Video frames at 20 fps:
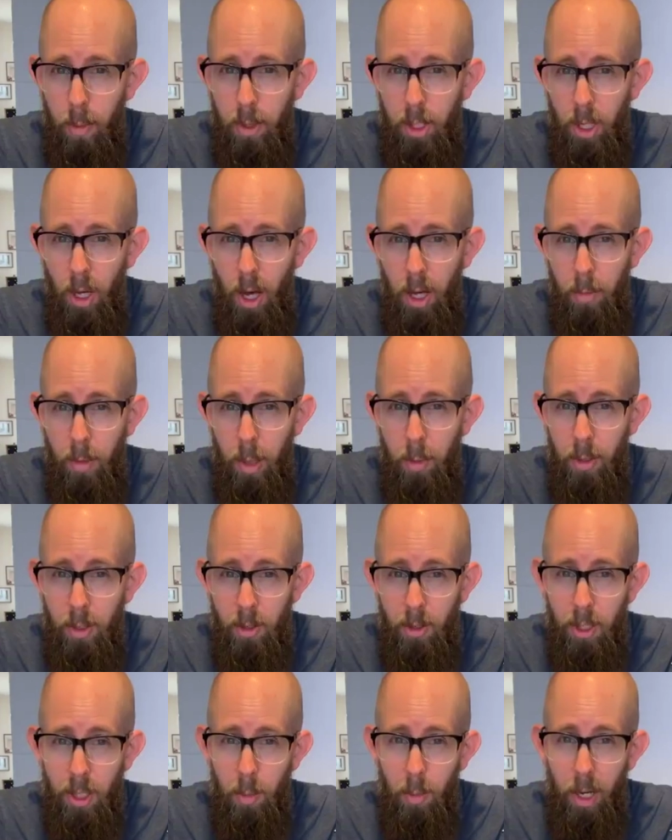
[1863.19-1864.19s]
Amazon.
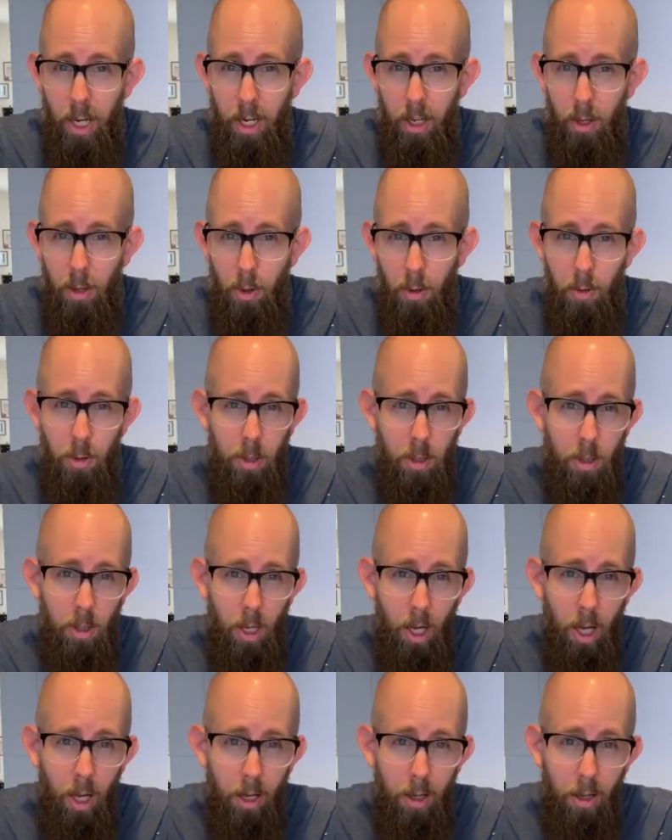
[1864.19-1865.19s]
Maybe there's somebody who
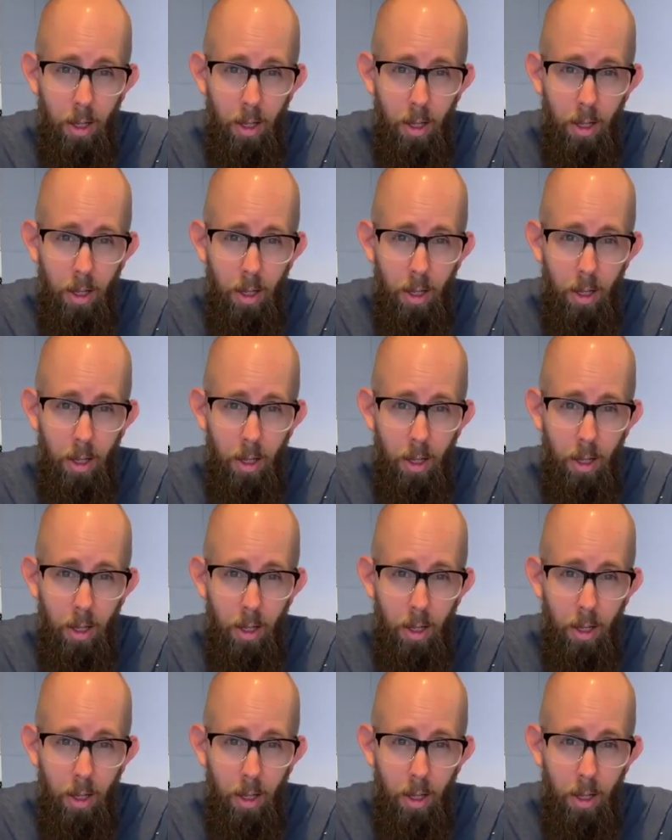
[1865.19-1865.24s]
is